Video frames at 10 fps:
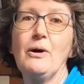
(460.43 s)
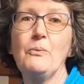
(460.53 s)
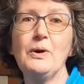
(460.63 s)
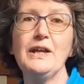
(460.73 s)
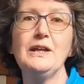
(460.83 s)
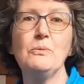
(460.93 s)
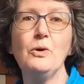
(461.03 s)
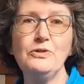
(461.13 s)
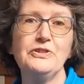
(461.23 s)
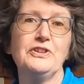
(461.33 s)
and we
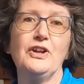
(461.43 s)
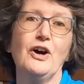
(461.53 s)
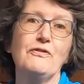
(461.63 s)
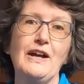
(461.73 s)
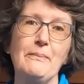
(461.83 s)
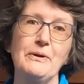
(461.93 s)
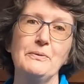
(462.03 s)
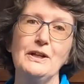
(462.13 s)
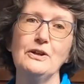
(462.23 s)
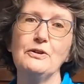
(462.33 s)
wanted an aft cabin, and
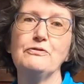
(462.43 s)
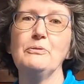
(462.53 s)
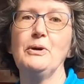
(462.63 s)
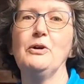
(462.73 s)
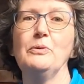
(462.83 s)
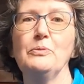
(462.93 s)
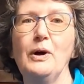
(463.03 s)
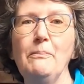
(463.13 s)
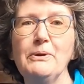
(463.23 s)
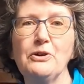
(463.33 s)
we looked for a boat with
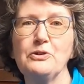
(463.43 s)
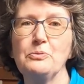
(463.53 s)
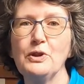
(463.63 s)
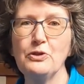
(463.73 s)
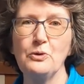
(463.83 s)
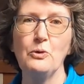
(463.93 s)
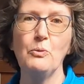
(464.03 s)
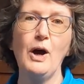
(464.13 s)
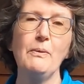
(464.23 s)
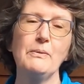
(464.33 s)
one because we thought
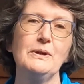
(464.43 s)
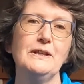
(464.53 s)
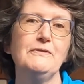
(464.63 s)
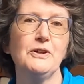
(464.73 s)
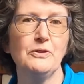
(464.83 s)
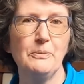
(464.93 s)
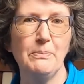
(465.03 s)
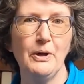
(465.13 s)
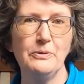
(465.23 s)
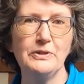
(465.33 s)
while we were living on the
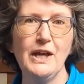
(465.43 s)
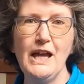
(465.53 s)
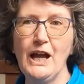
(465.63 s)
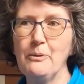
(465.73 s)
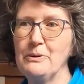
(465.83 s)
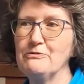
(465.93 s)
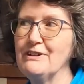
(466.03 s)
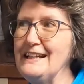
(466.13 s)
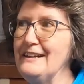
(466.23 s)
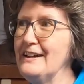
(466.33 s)
boat it would be
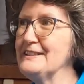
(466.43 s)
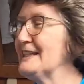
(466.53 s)
really nice